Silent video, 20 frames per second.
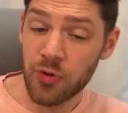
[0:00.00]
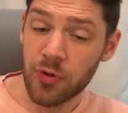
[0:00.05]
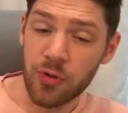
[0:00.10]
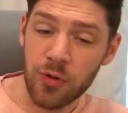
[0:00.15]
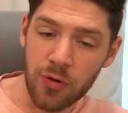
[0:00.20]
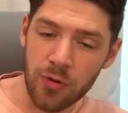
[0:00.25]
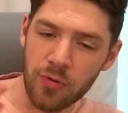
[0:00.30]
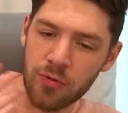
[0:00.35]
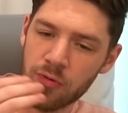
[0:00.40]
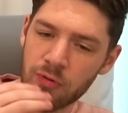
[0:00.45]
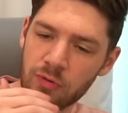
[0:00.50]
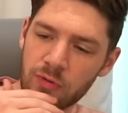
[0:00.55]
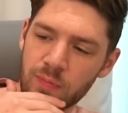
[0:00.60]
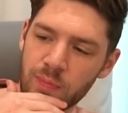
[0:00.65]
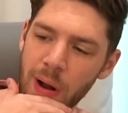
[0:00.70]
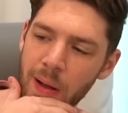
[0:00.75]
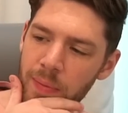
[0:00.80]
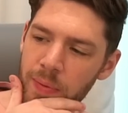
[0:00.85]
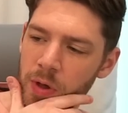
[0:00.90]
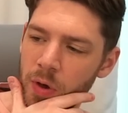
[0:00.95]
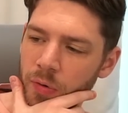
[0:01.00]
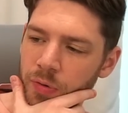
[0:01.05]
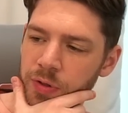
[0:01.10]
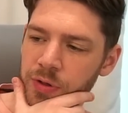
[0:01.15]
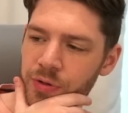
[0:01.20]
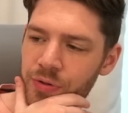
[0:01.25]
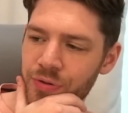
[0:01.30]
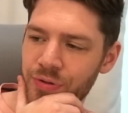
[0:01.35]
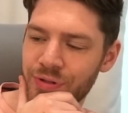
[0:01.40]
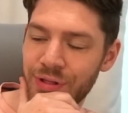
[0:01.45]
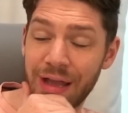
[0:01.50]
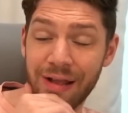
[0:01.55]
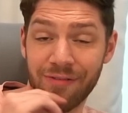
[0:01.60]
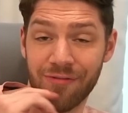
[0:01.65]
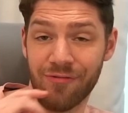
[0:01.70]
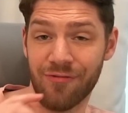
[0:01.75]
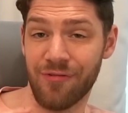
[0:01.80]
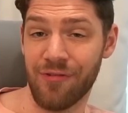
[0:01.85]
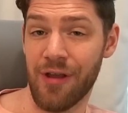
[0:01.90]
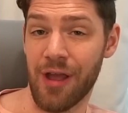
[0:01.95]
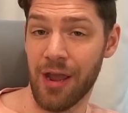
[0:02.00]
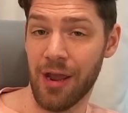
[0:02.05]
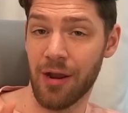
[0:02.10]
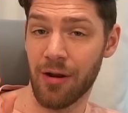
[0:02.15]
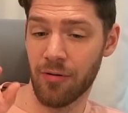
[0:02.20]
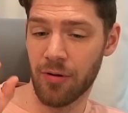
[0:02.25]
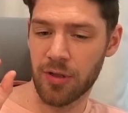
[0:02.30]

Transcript: their users probably only use like a very